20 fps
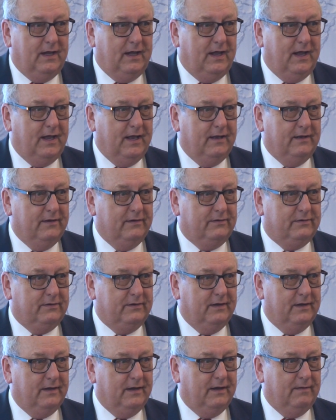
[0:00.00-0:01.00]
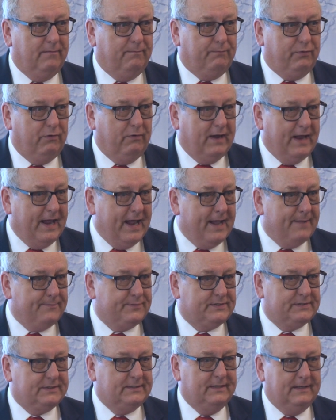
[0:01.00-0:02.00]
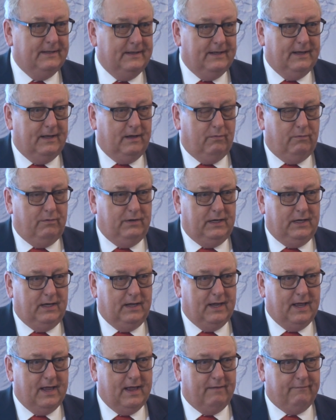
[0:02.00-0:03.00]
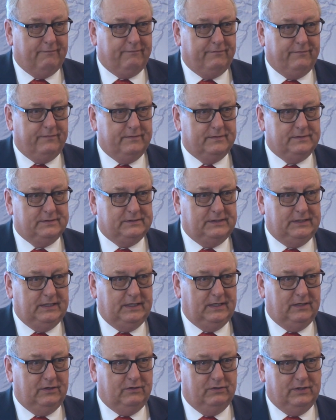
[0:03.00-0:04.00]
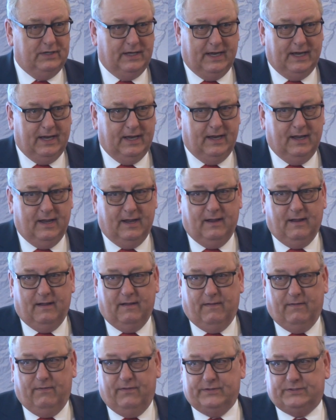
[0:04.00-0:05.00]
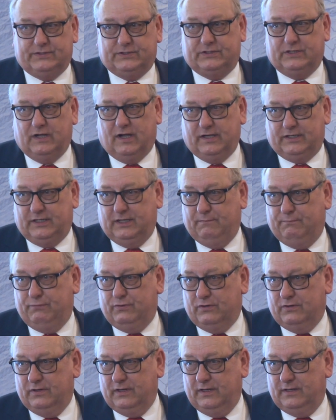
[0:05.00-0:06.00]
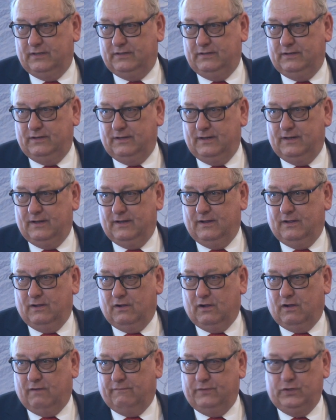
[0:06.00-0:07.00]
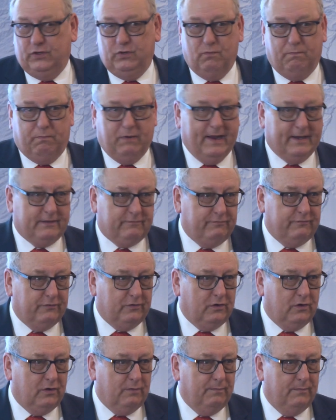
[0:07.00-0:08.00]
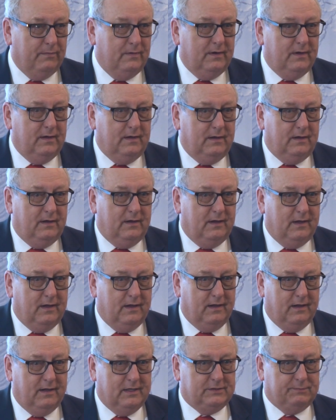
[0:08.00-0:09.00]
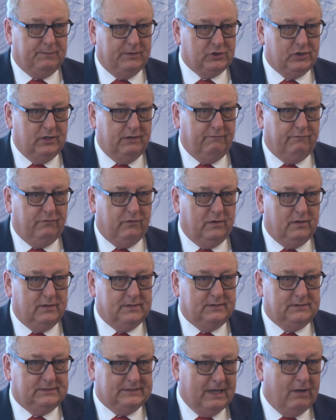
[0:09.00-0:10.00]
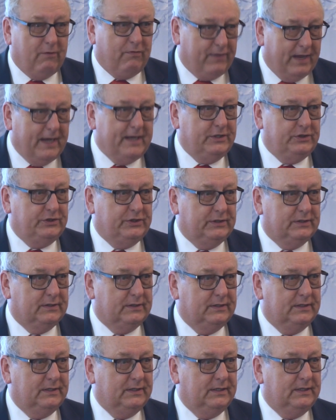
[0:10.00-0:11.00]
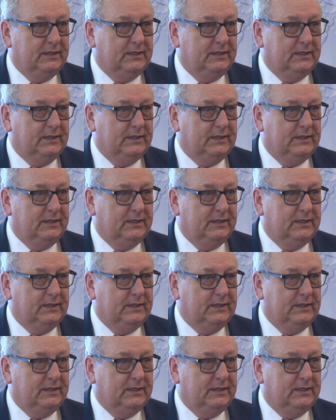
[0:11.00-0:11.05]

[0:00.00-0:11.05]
And uh, perhaps we have seen today the starting point of a new platform, especially for South Asia